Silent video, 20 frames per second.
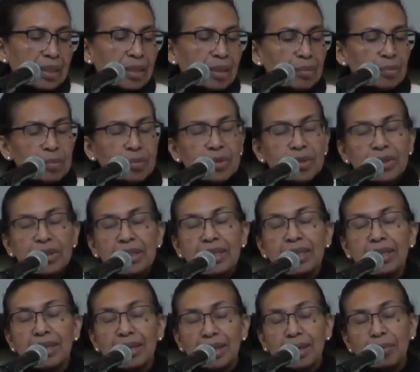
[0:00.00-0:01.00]
I'm very
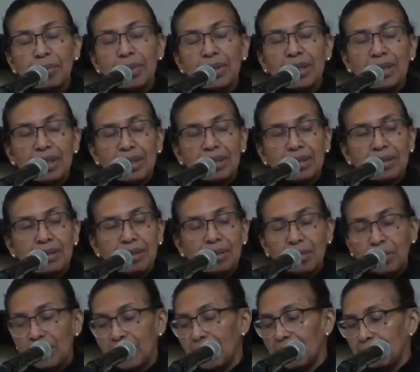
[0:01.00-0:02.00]
happy that, that
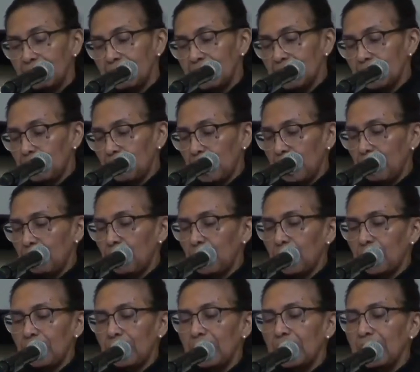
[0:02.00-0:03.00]
we had this
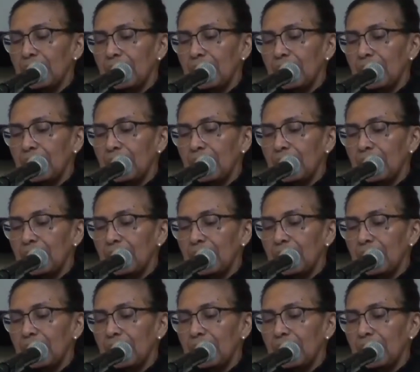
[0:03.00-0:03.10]
paper